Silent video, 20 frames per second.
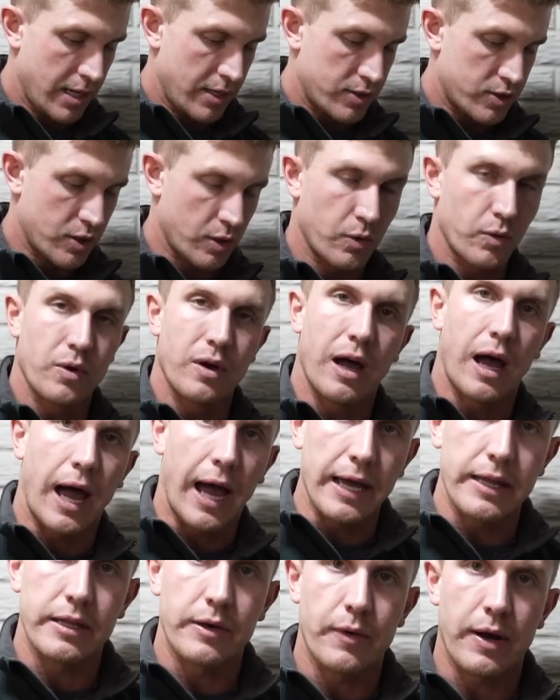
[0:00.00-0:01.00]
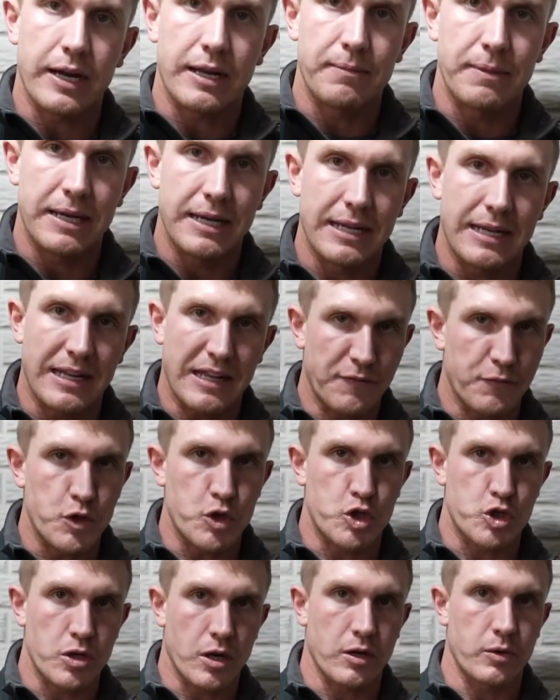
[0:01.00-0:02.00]
So highly recommend it if you
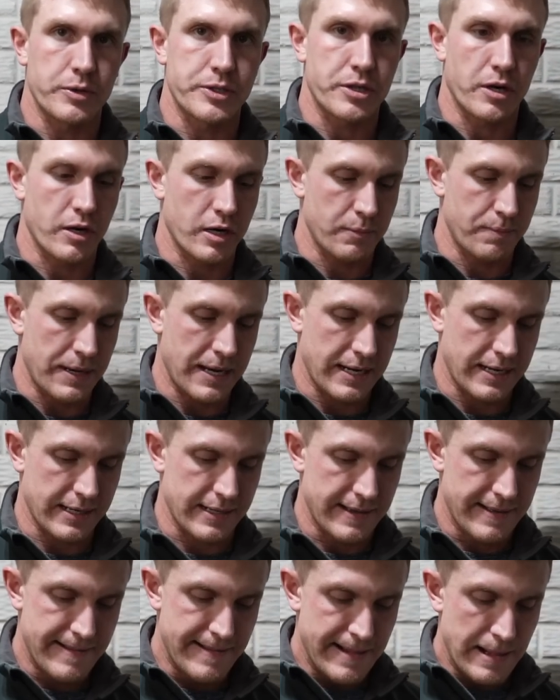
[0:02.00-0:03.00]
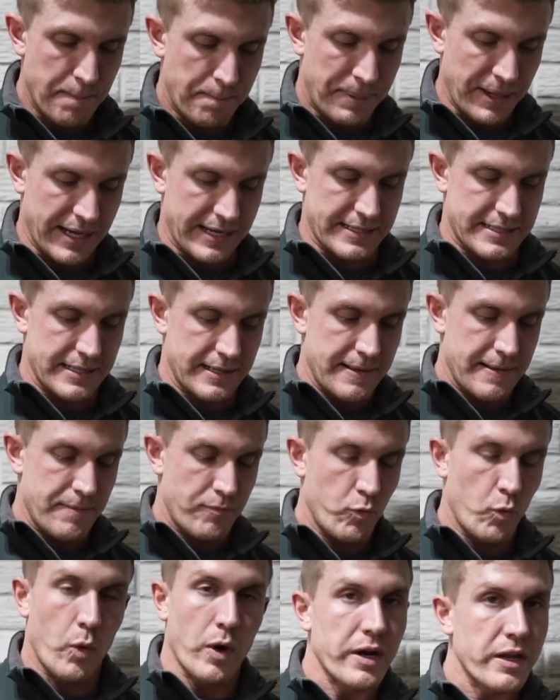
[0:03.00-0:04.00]
struggle with target panic. But
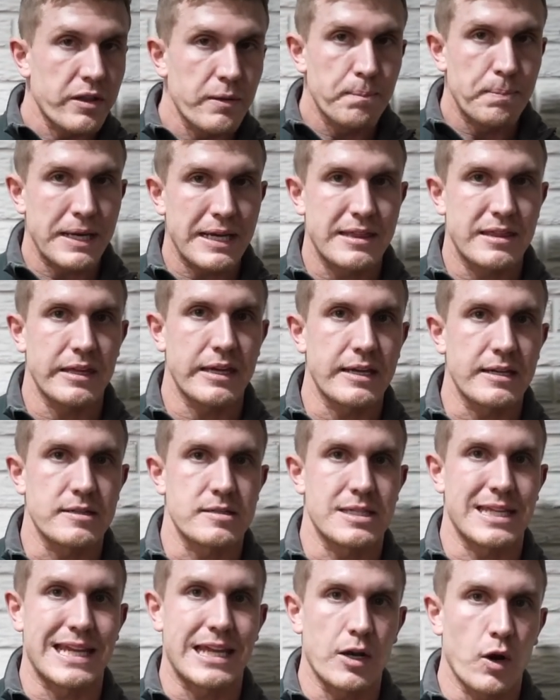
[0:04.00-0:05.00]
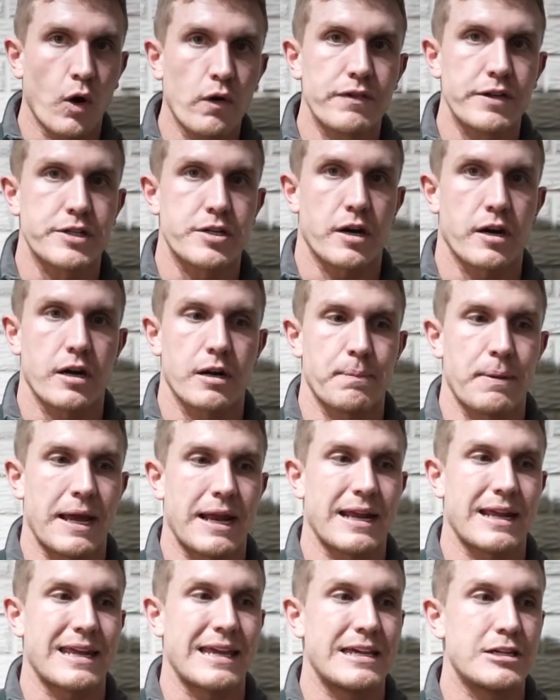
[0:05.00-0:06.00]
one of the big things to get over target
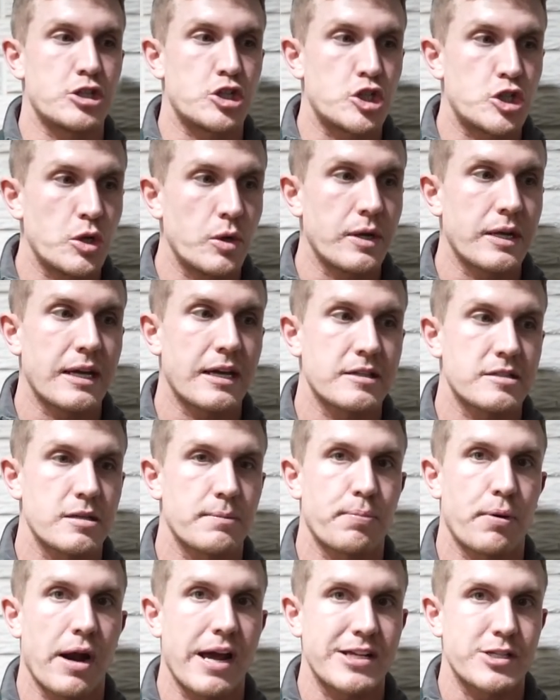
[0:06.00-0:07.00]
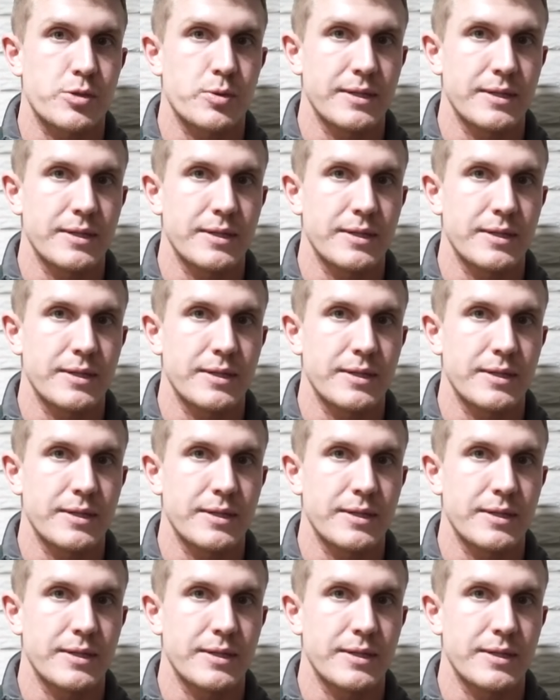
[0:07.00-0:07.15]
panic is shooting a surprise